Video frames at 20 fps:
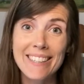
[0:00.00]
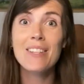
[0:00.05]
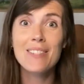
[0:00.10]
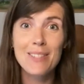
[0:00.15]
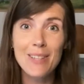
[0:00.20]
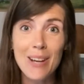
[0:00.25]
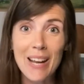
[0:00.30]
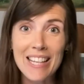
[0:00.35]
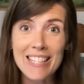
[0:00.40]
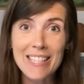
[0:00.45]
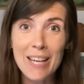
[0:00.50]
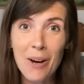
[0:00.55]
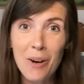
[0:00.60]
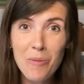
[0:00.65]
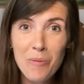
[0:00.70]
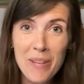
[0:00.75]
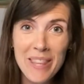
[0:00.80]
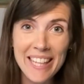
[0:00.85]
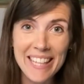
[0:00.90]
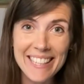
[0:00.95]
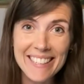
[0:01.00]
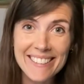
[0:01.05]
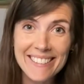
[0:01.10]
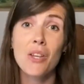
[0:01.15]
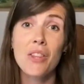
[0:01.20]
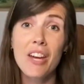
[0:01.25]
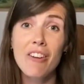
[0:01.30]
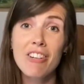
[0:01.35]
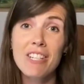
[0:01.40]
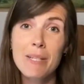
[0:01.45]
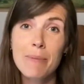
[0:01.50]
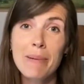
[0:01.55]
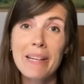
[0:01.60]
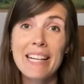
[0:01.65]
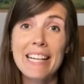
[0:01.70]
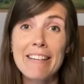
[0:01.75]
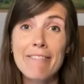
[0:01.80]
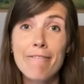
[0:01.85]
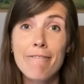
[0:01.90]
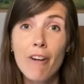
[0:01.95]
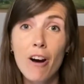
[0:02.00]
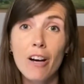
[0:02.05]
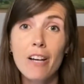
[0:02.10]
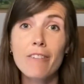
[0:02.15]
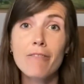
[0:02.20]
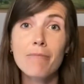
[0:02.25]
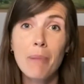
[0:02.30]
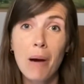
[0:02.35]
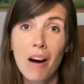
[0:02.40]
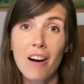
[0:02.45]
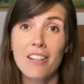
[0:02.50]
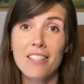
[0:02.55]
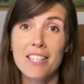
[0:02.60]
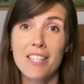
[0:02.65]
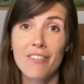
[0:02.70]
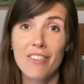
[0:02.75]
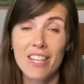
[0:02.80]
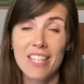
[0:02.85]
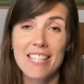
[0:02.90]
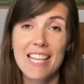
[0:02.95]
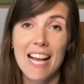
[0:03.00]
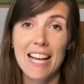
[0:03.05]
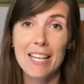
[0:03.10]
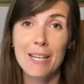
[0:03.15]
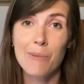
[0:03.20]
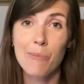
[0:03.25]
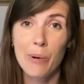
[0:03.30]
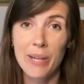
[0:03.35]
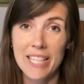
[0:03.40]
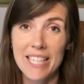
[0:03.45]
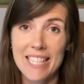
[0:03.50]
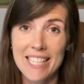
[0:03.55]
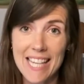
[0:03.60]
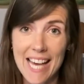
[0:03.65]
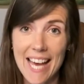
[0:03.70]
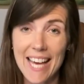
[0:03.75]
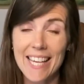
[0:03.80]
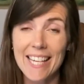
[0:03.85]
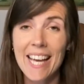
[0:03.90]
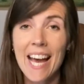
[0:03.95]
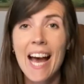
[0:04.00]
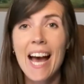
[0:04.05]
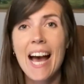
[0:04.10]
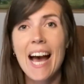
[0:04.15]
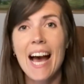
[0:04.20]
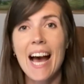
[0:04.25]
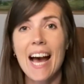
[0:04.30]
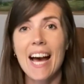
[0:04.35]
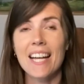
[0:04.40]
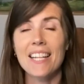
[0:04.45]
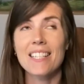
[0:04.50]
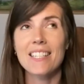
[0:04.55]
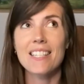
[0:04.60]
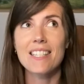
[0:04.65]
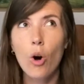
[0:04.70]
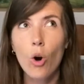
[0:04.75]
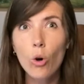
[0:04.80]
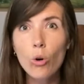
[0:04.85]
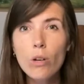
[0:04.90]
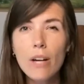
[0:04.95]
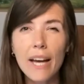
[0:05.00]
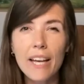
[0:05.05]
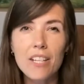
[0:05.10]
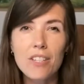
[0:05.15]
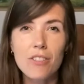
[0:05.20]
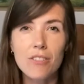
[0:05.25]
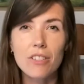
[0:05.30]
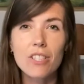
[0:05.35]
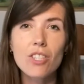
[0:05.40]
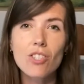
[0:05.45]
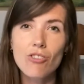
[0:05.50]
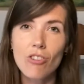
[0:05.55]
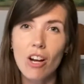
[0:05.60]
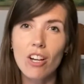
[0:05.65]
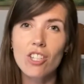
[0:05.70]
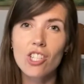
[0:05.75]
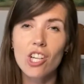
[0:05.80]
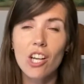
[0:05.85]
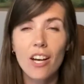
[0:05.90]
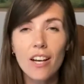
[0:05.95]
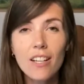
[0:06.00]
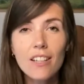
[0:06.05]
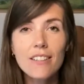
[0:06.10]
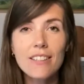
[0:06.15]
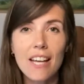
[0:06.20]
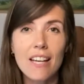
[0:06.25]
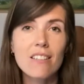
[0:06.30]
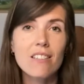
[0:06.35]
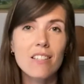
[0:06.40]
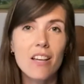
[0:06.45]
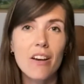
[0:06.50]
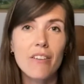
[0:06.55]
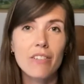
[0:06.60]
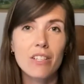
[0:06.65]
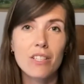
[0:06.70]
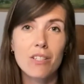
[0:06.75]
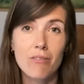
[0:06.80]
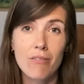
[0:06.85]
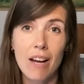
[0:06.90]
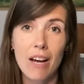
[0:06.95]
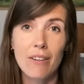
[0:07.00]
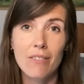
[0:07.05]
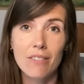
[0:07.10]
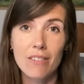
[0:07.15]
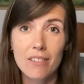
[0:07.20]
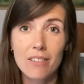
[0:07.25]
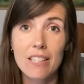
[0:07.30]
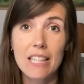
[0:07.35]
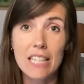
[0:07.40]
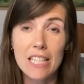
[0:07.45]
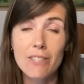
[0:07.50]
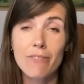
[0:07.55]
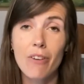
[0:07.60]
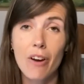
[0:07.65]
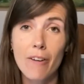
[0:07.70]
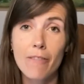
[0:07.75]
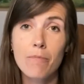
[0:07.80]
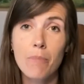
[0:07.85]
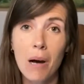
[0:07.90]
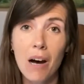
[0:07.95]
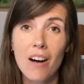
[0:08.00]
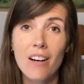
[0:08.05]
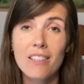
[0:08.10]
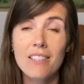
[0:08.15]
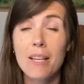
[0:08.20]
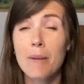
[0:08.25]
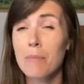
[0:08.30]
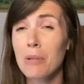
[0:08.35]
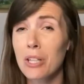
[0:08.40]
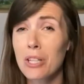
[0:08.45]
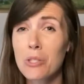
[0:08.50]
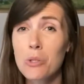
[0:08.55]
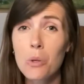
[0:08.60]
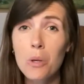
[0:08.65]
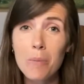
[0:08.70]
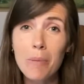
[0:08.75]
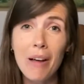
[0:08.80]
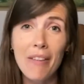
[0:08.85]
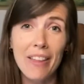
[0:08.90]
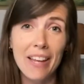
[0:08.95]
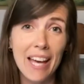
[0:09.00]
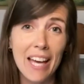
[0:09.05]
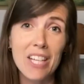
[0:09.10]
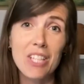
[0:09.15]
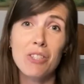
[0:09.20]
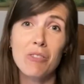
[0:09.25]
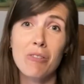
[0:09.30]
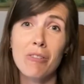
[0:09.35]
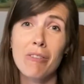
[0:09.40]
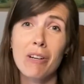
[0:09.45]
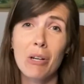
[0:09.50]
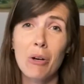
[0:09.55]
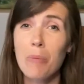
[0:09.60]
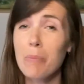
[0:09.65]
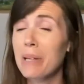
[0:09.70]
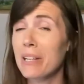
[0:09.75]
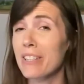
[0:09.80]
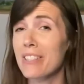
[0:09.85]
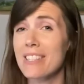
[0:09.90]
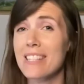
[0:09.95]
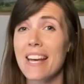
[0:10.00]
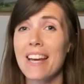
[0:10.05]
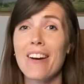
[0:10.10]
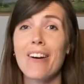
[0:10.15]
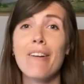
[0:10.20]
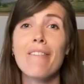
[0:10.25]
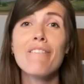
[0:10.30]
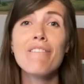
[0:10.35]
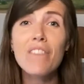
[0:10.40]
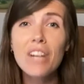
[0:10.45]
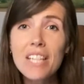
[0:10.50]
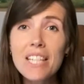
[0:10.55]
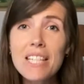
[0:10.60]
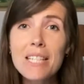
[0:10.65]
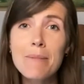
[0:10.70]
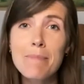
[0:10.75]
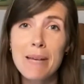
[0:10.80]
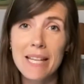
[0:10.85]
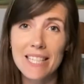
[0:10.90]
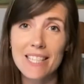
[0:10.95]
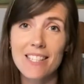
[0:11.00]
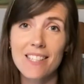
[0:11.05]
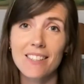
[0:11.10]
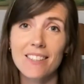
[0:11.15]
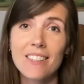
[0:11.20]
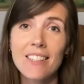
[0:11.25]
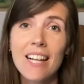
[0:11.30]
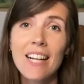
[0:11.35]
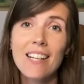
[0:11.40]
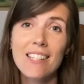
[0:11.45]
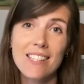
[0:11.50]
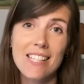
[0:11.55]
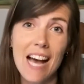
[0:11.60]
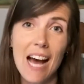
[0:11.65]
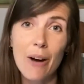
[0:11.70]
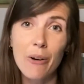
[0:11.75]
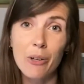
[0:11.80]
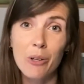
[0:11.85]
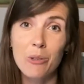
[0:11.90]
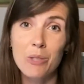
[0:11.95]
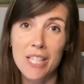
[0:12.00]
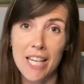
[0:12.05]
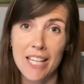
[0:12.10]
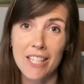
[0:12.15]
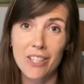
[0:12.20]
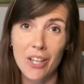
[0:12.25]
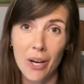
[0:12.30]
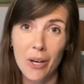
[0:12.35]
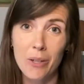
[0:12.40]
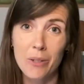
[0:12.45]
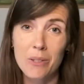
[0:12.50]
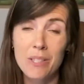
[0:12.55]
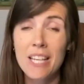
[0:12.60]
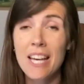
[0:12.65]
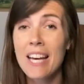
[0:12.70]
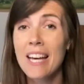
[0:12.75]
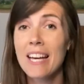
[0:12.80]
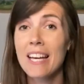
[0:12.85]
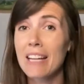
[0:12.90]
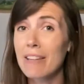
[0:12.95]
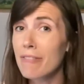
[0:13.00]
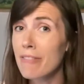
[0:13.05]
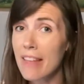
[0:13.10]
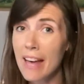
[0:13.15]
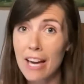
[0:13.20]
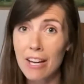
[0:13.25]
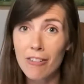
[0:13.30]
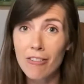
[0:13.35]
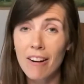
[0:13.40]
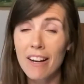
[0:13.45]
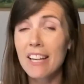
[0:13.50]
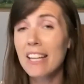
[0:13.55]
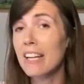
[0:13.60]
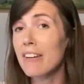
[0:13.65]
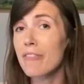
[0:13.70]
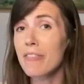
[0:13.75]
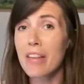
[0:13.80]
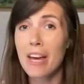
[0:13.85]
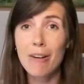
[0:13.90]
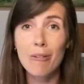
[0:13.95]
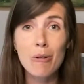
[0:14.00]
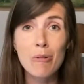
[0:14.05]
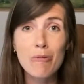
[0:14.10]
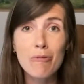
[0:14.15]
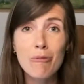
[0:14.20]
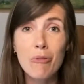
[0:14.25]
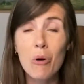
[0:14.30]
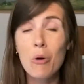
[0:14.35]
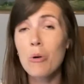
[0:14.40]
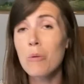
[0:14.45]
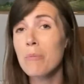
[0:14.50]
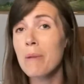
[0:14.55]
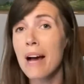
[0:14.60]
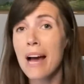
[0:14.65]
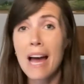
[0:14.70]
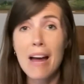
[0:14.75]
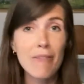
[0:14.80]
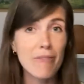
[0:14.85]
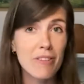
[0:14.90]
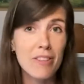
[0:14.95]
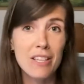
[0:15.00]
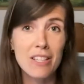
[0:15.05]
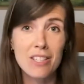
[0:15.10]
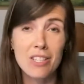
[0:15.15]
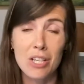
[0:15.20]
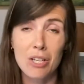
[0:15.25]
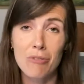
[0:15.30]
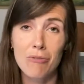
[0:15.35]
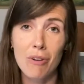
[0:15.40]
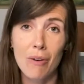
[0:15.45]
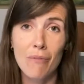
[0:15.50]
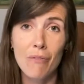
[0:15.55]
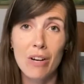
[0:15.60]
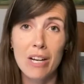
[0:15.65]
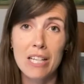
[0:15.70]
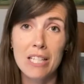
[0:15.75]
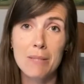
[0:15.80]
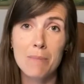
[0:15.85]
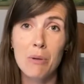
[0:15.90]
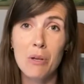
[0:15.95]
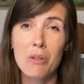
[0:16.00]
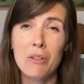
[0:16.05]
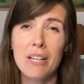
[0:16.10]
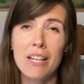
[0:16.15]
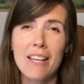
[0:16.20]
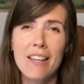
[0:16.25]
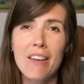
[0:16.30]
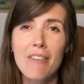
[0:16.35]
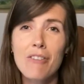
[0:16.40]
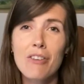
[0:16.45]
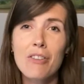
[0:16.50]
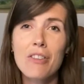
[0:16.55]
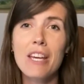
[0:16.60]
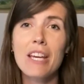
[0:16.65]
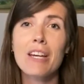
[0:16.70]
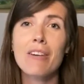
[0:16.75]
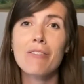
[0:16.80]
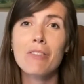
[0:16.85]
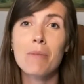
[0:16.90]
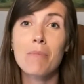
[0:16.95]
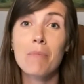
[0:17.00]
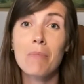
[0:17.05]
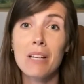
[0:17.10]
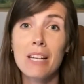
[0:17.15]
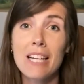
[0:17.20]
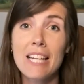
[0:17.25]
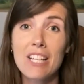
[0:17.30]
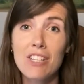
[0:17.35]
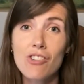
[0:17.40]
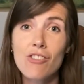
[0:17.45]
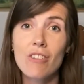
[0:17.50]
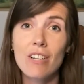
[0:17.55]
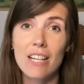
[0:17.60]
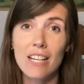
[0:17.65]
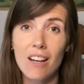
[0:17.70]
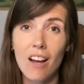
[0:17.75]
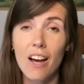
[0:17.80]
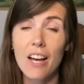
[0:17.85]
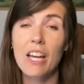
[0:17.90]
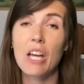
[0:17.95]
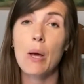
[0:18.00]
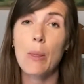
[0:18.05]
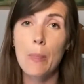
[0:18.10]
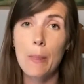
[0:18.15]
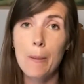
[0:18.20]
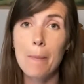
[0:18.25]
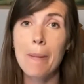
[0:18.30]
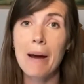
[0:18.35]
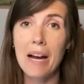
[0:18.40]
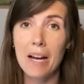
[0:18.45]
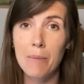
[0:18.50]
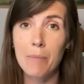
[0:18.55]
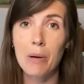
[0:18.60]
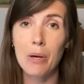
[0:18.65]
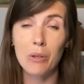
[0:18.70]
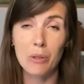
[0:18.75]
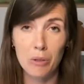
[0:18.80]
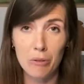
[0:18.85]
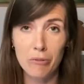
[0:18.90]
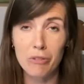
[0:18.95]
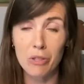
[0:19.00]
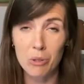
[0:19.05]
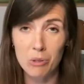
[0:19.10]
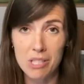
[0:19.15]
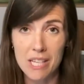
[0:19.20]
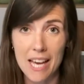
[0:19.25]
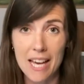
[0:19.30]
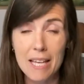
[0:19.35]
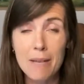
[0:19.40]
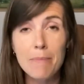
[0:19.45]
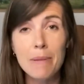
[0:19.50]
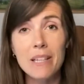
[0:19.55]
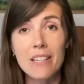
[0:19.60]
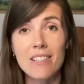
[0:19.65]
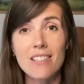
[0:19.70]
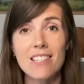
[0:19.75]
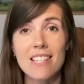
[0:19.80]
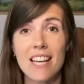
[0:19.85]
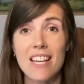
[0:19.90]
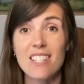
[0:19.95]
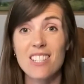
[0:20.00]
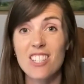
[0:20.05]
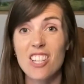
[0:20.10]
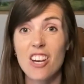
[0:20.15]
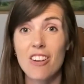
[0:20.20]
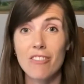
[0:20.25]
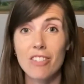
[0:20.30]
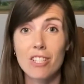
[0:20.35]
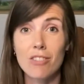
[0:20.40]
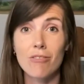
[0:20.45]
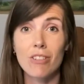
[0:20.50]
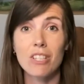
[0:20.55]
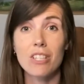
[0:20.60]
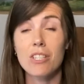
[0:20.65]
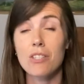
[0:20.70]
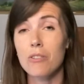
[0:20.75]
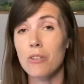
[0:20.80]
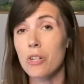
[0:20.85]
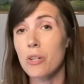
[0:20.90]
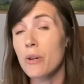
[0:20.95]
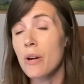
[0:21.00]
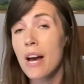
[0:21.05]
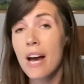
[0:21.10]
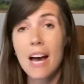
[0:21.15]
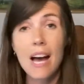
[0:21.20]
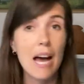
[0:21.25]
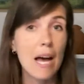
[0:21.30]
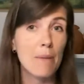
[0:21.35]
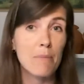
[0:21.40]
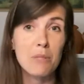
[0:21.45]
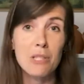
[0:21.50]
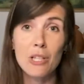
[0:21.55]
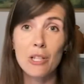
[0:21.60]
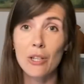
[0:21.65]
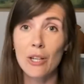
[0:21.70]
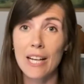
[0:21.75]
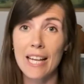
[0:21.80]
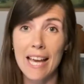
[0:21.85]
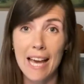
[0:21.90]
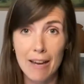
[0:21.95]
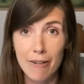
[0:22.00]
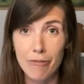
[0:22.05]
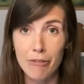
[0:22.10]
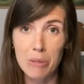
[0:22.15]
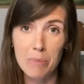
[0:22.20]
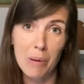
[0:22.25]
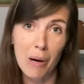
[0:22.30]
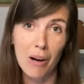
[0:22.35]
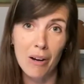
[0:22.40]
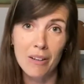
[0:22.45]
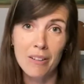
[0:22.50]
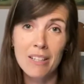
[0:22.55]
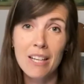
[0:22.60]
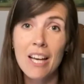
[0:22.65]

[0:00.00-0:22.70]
So let's get on with it. So there are typically 5 parts of an Italian wedding day, and all caterers structure their service around these 5 parts. I'm going to talk about the caterer a lot because they are fundamental to how your day goes. If they're great, if they're on form, everything's going to run really smoothly. If you think of them literally like the backbone of your day, because their service runs through absolutely every part.